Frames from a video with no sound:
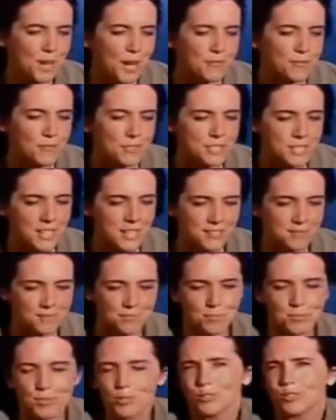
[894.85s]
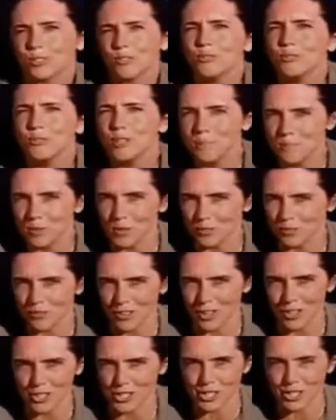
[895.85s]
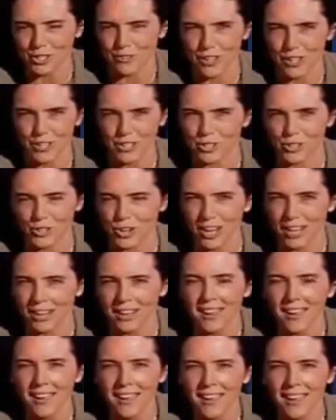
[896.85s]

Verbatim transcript: comforting storybook version of history.